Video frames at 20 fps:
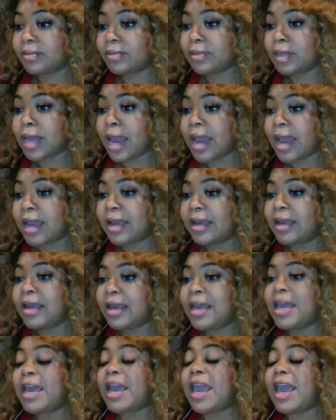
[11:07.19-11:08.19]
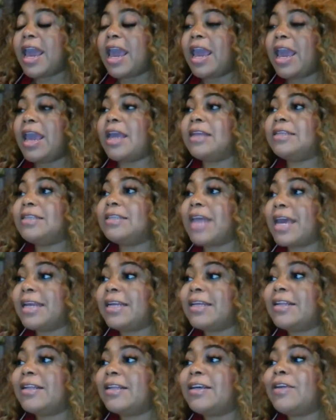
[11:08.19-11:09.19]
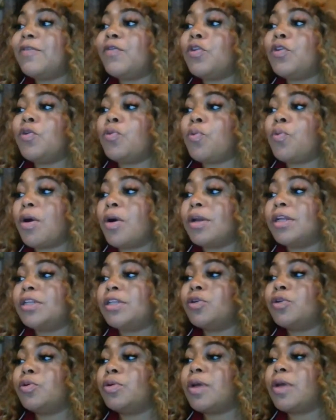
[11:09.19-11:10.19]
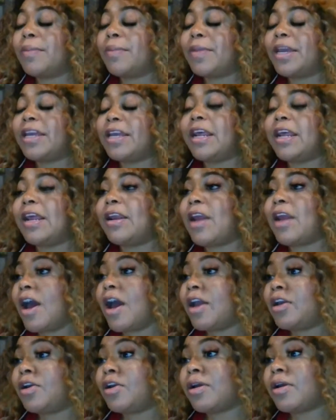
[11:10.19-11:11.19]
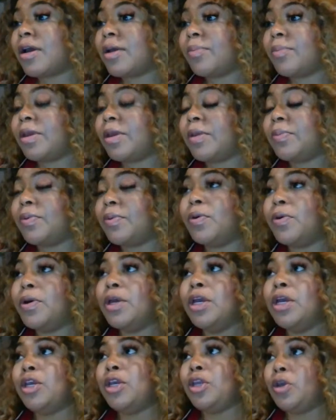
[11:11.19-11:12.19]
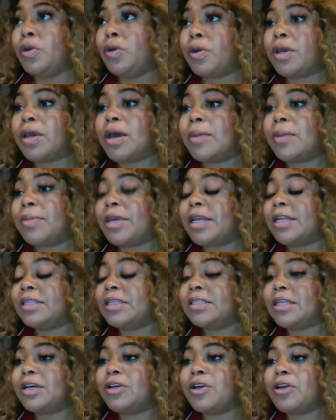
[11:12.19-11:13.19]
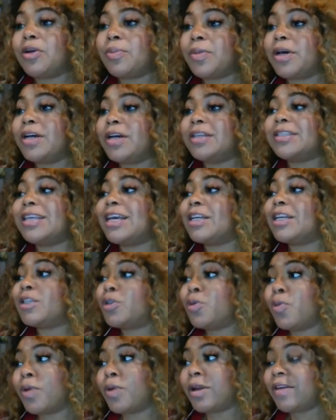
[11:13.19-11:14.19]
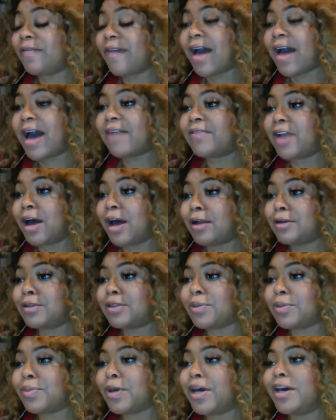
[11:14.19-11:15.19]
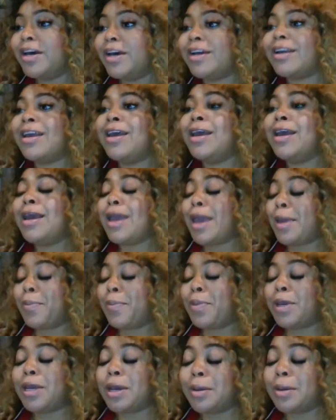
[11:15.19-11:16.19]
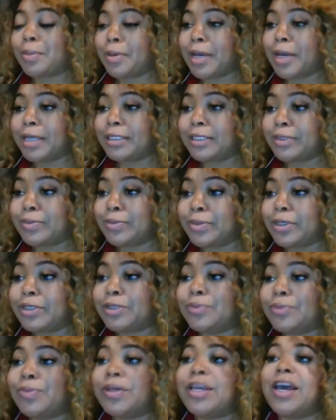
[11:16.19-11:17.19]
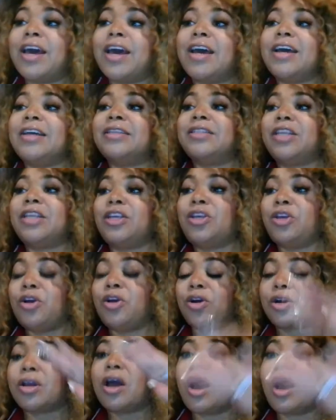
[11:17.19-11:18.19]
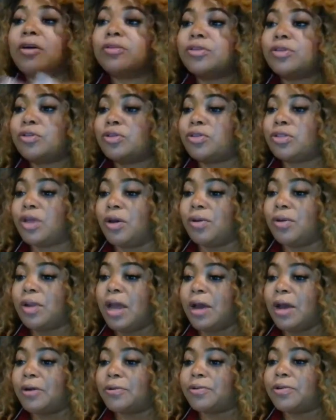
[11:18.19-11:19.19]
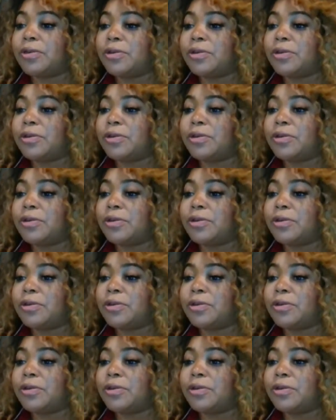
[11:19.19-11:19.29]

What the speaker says: Okay. And technically, if you wanted to come in and undercut people, you could come in and sell your mugs at $25 a mug and pick up customers because your costs are so low.